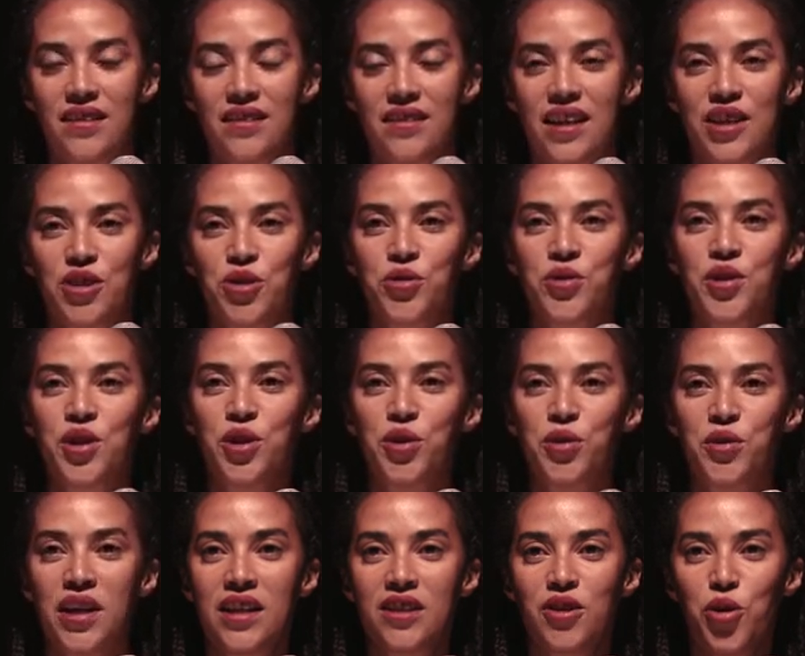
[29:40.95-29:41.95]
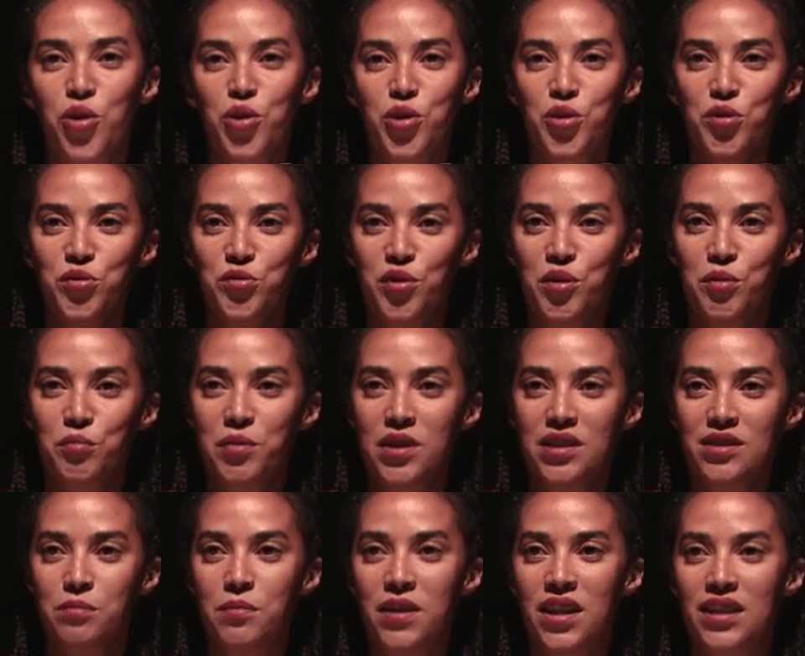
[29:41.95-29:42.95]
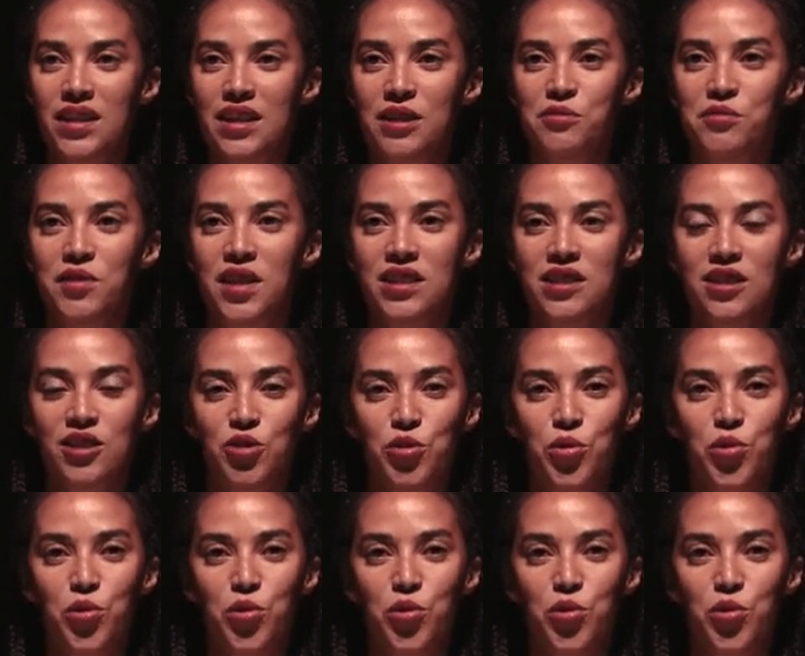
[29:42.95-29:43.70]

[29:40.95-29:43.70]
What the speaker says: They don't know that Otto von Bismarck invited